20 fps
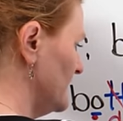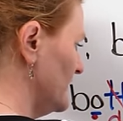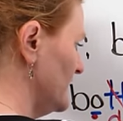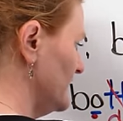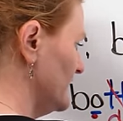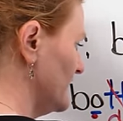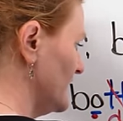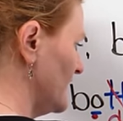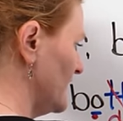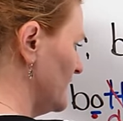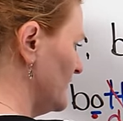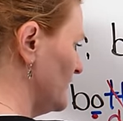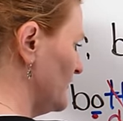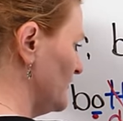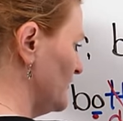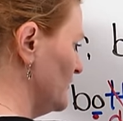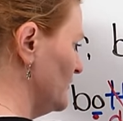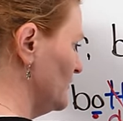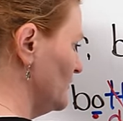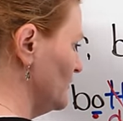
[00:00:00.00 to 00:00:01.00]
in
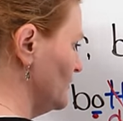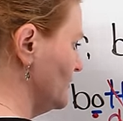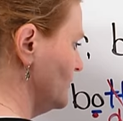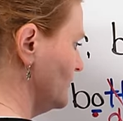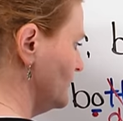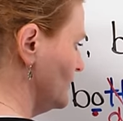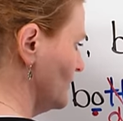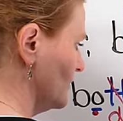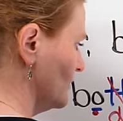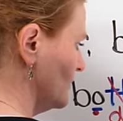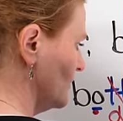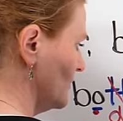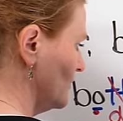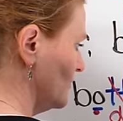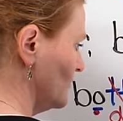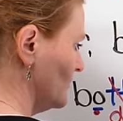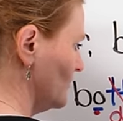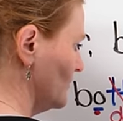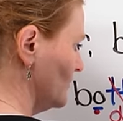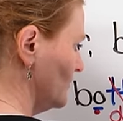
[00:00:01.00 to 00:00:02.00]
case you don't
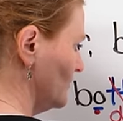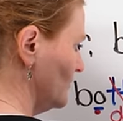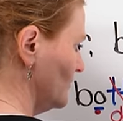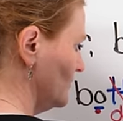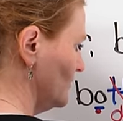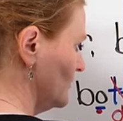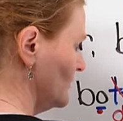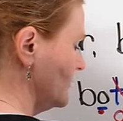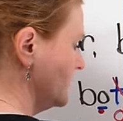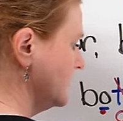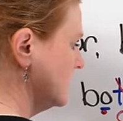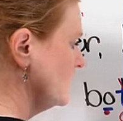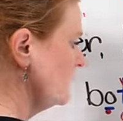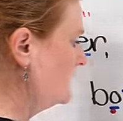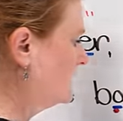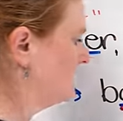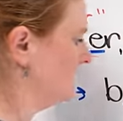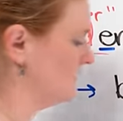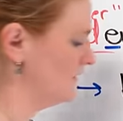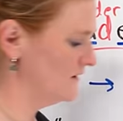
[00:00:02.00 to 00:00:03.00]
know,
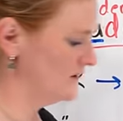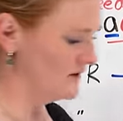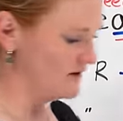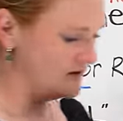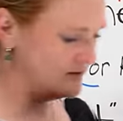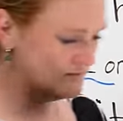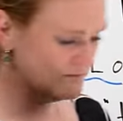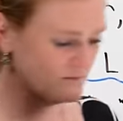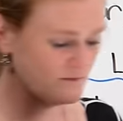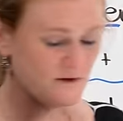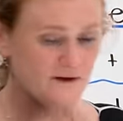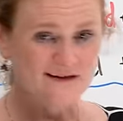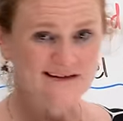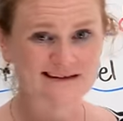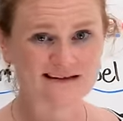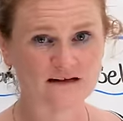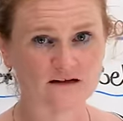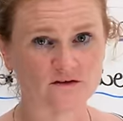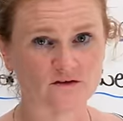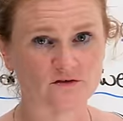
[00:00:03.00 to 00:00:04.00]
um, an
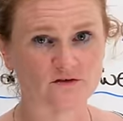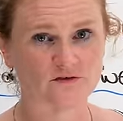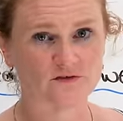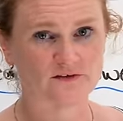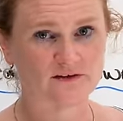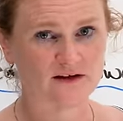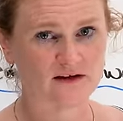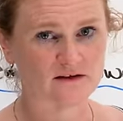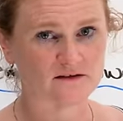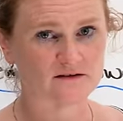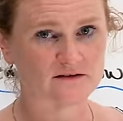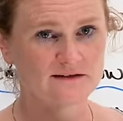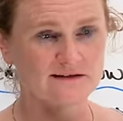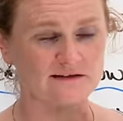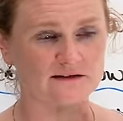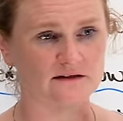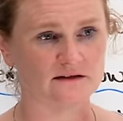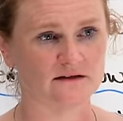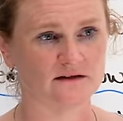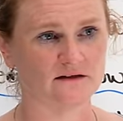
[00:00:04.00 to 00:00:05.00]
interstate
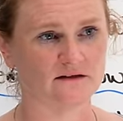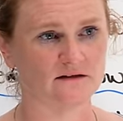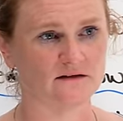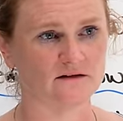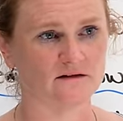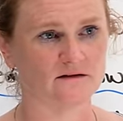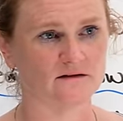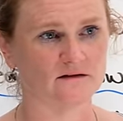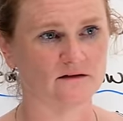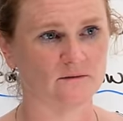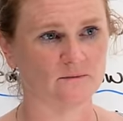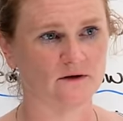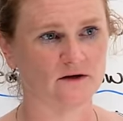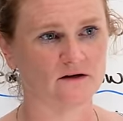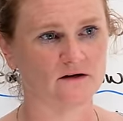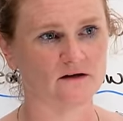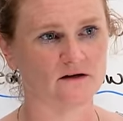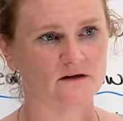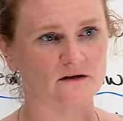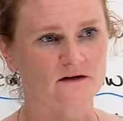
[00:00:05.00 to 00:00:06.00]
in
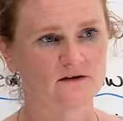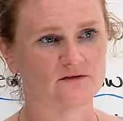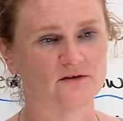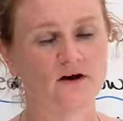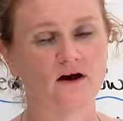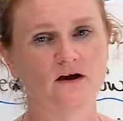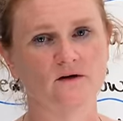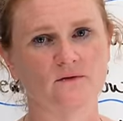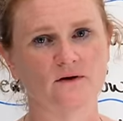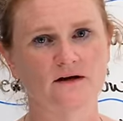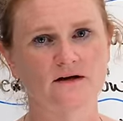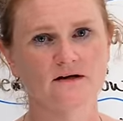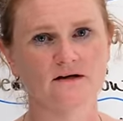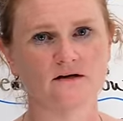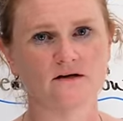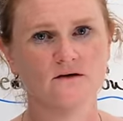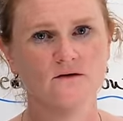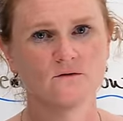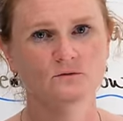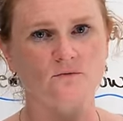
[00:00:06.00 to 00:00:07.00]
America is a highway.
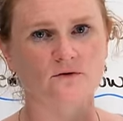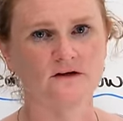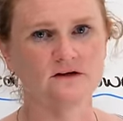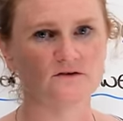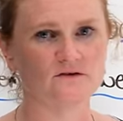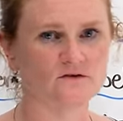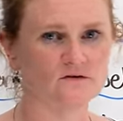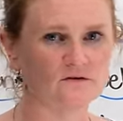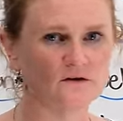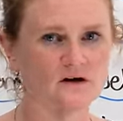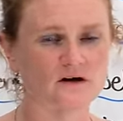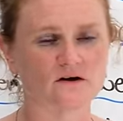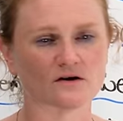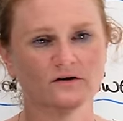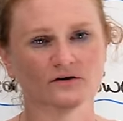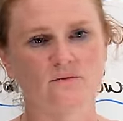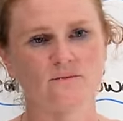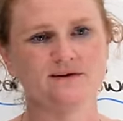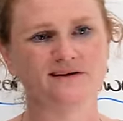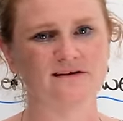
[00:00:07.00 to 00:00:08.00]
We do not
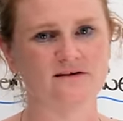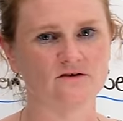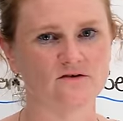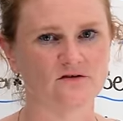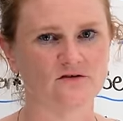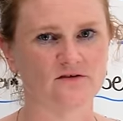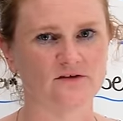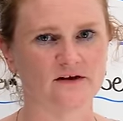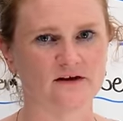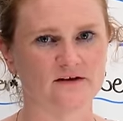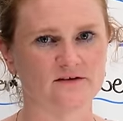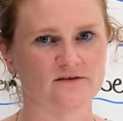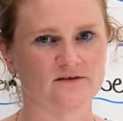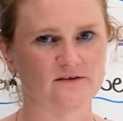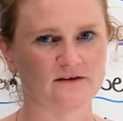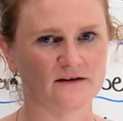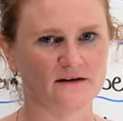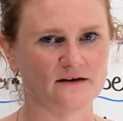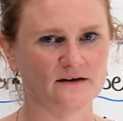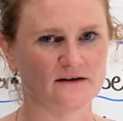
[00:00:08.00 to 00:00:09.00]
call them interstates
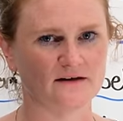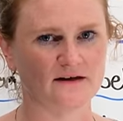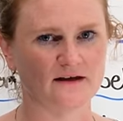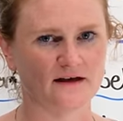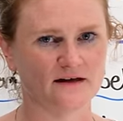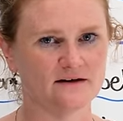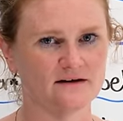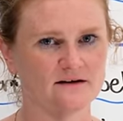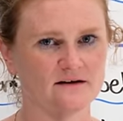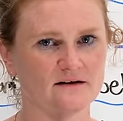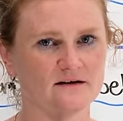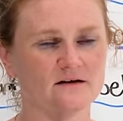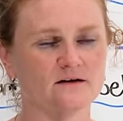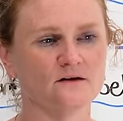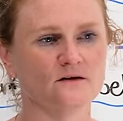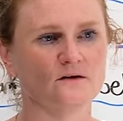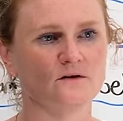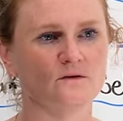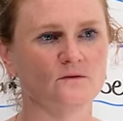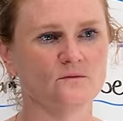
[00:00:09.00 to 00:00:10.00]
in Canada.
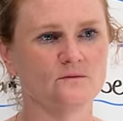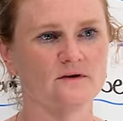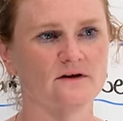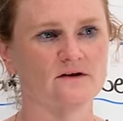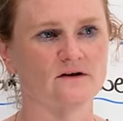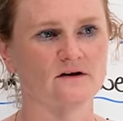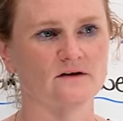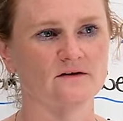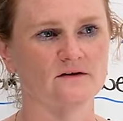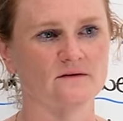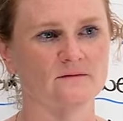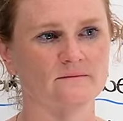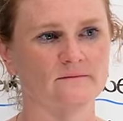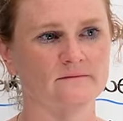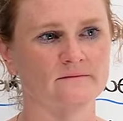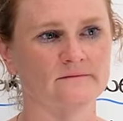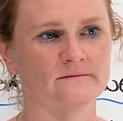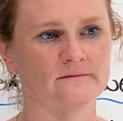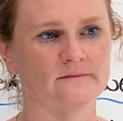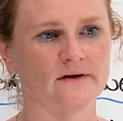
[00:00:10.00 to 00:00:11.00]
We call
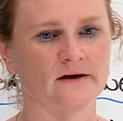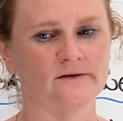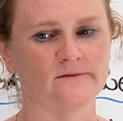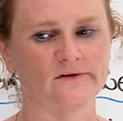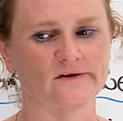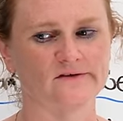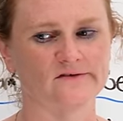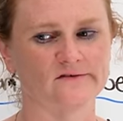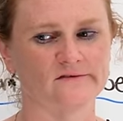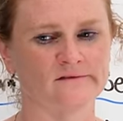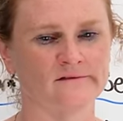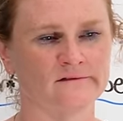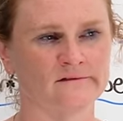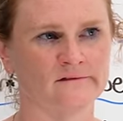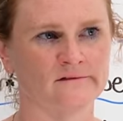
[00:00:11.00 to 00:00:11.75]
them highways.